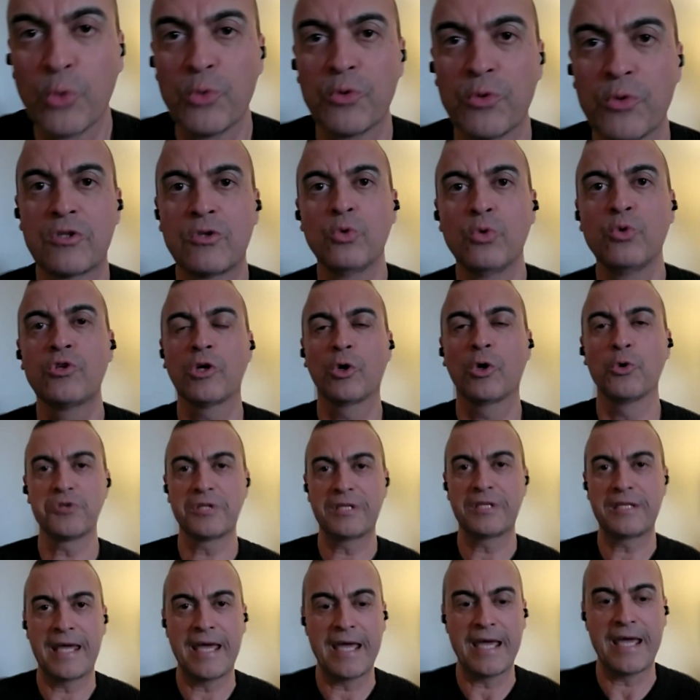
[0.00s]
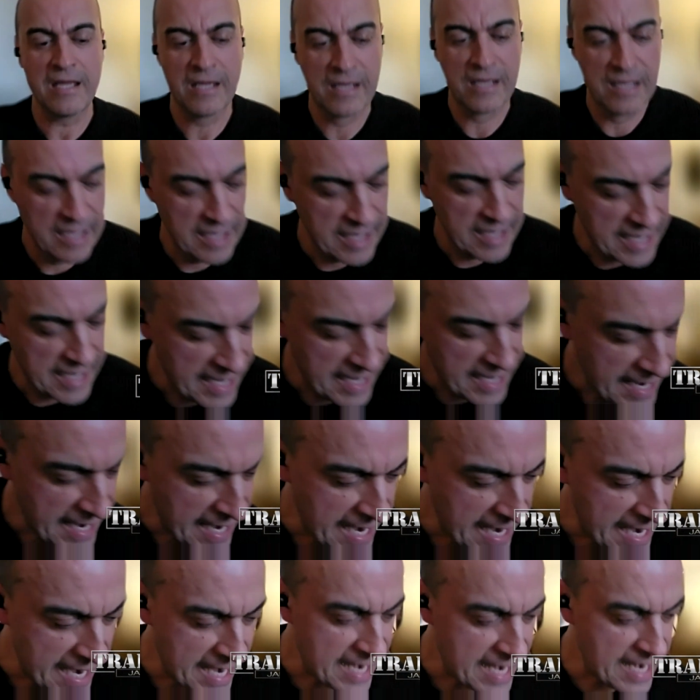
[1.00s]
shows a day.
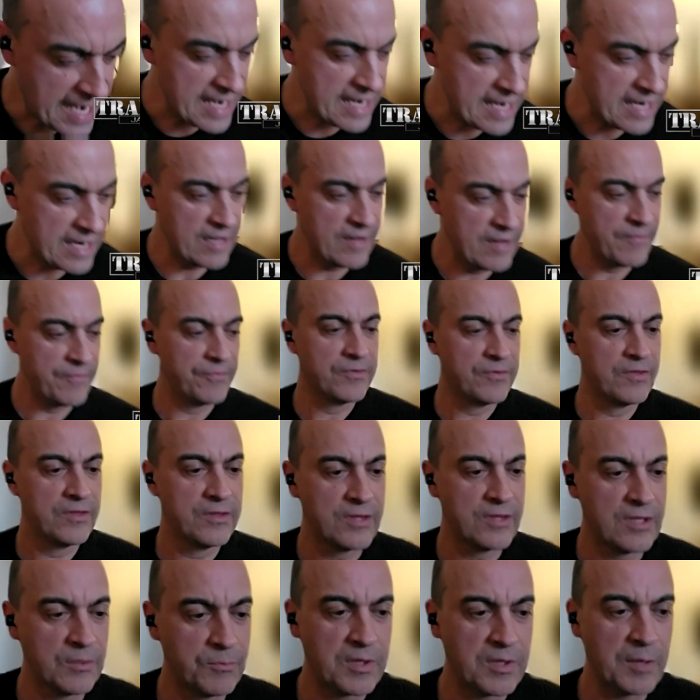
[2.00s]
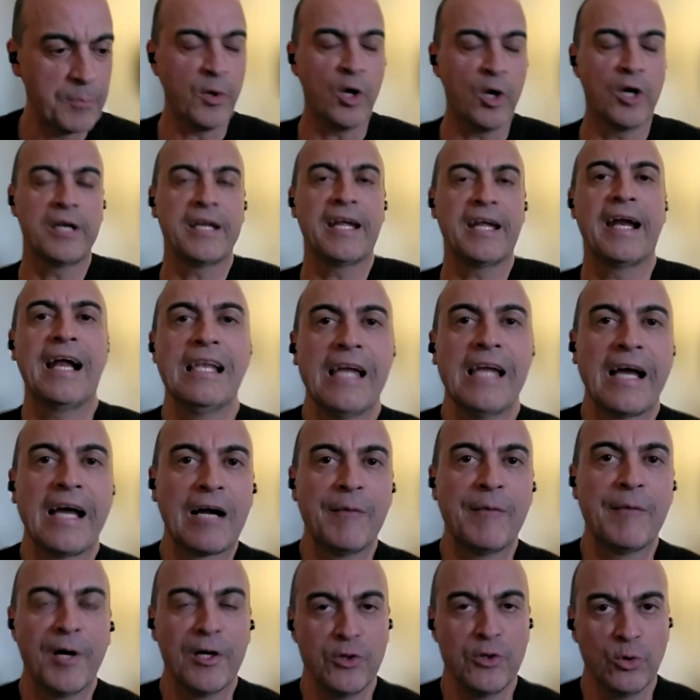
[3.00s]
And the part that I
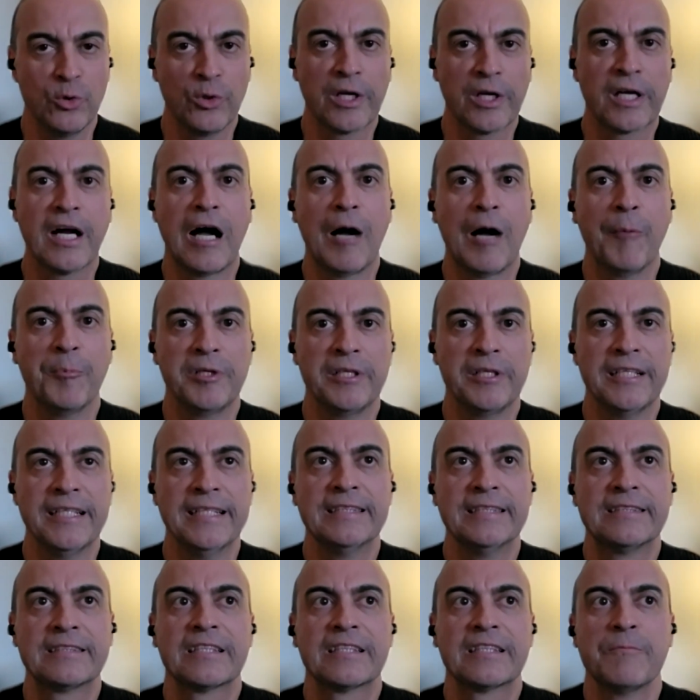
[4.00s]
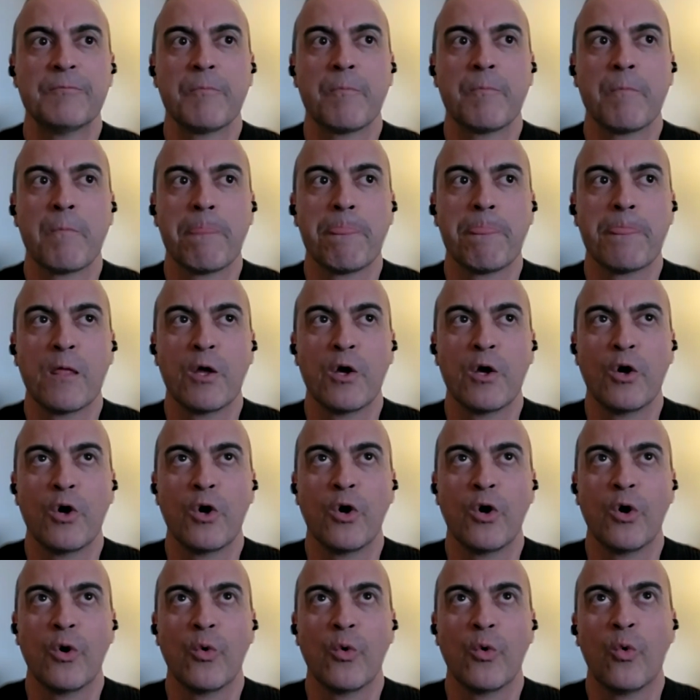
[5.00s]
like about doing comedy is
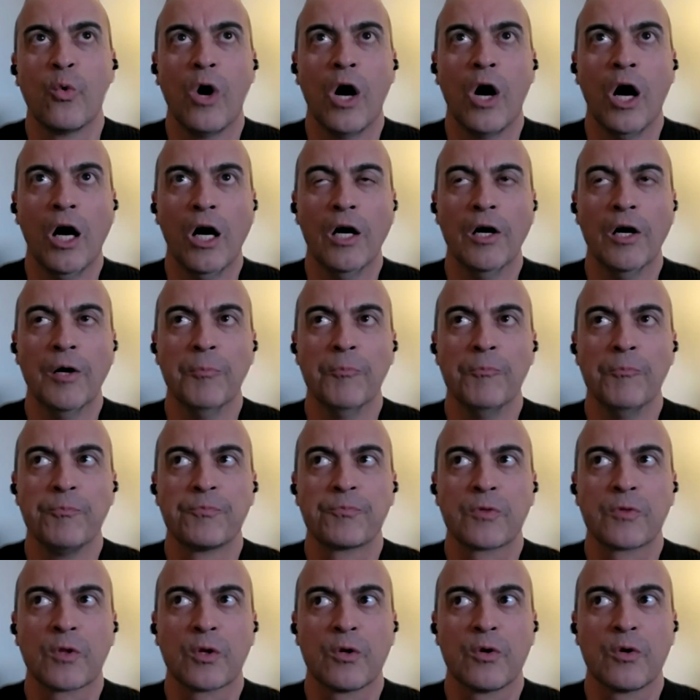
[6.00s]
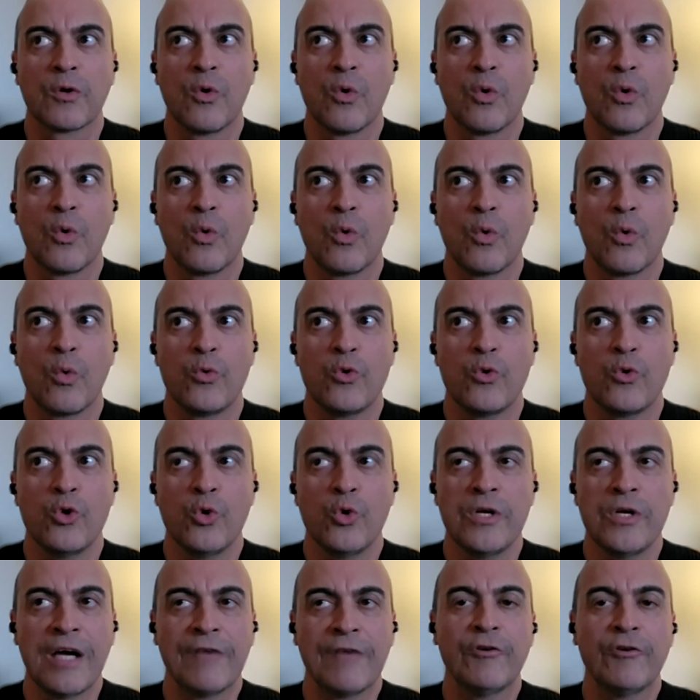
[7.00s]
you
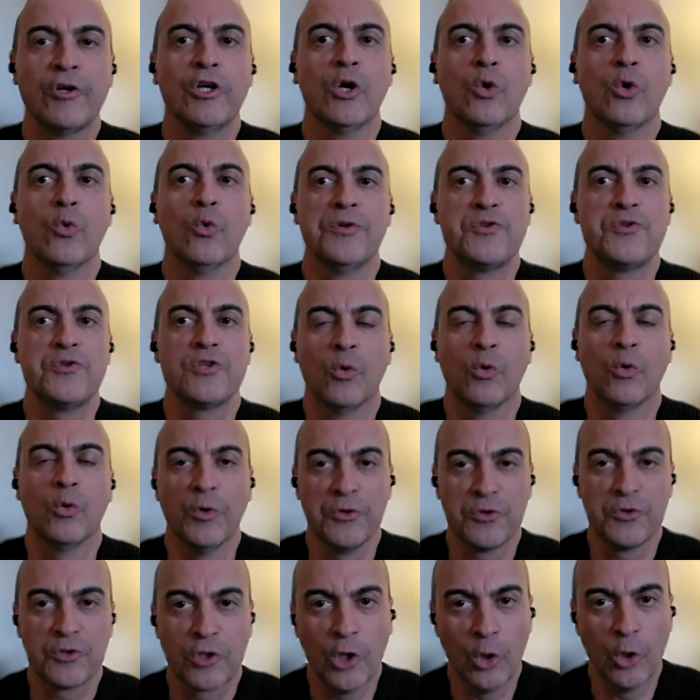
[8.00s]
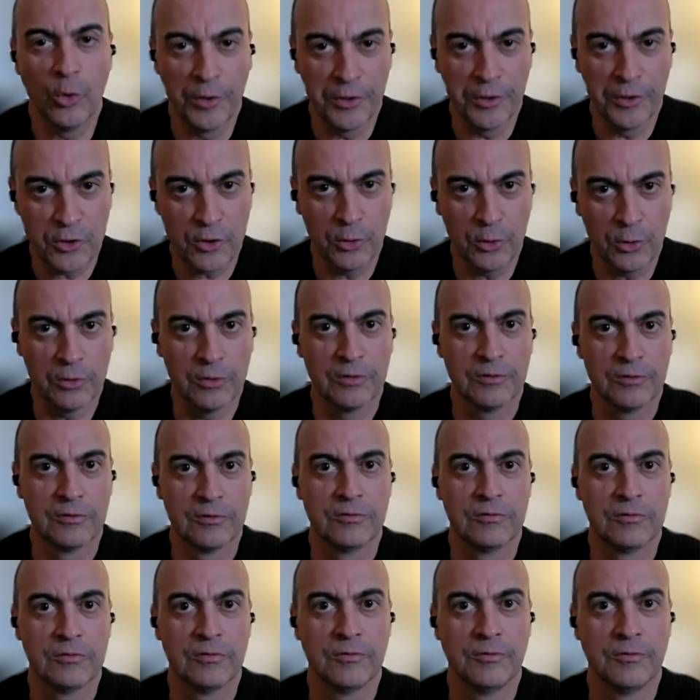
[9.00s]
never know what someone's going through.
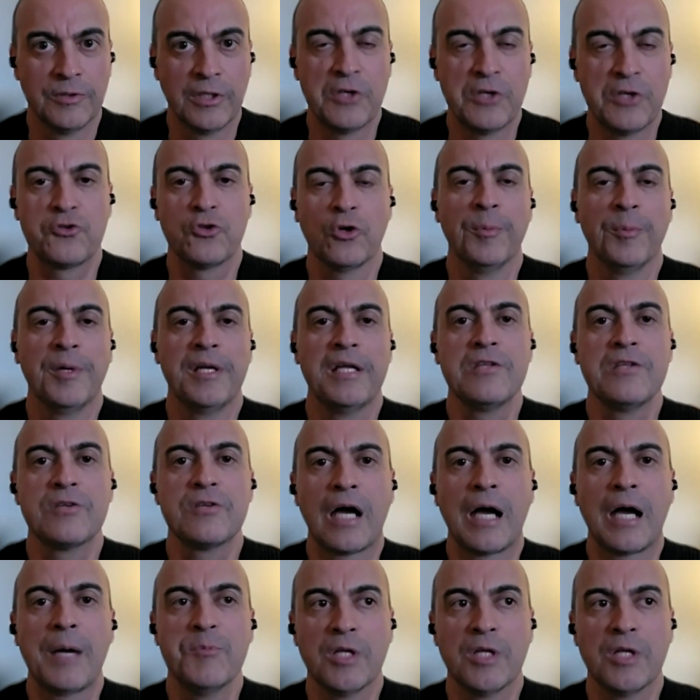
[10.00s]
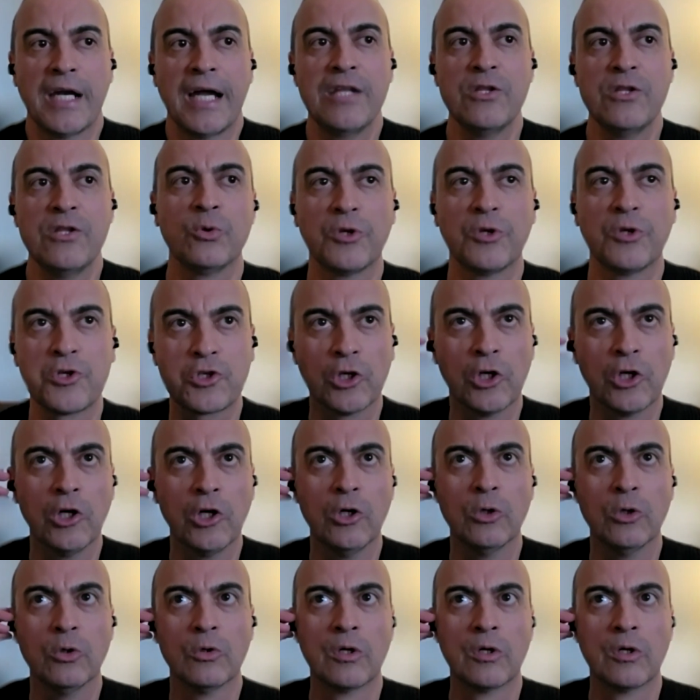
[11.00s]
There's so many times that I do a
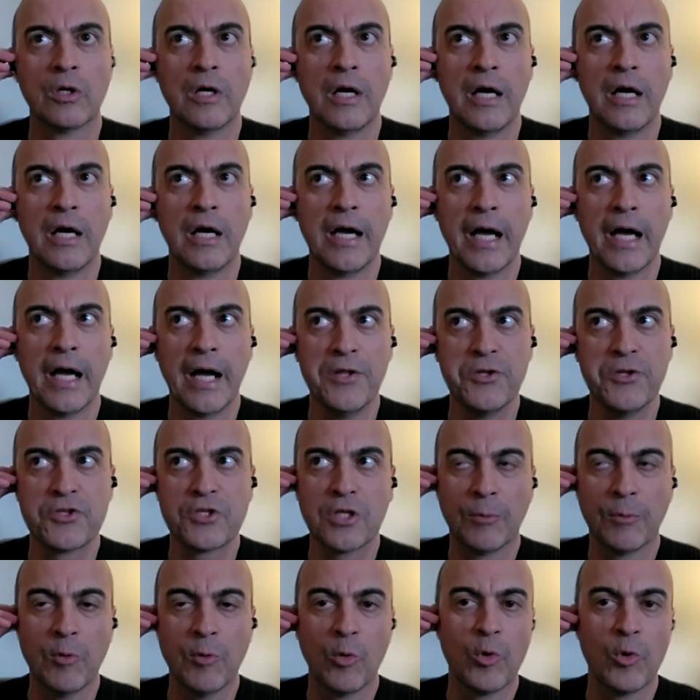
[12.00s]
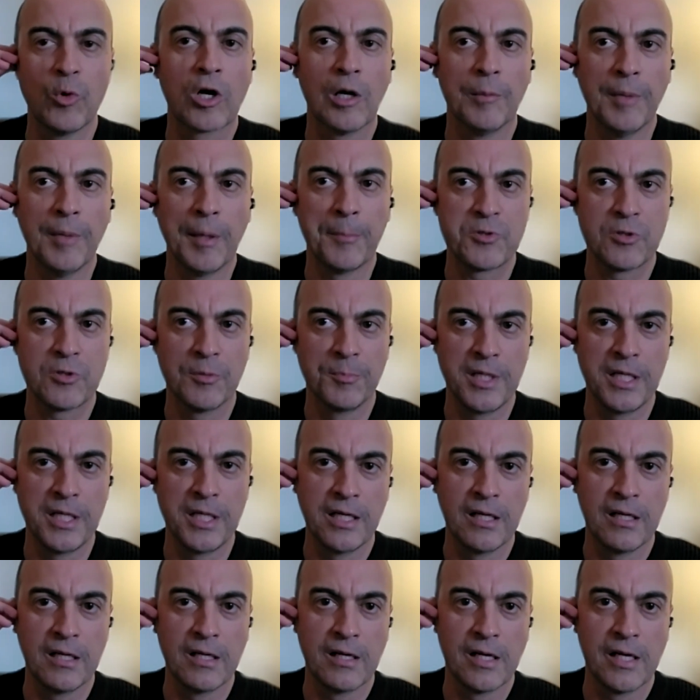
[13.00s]
show and someone will come up to
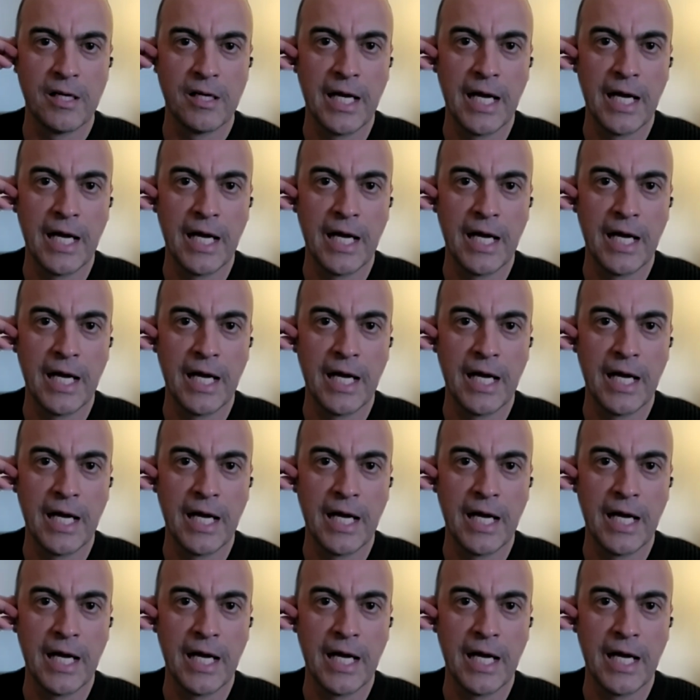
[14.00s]
me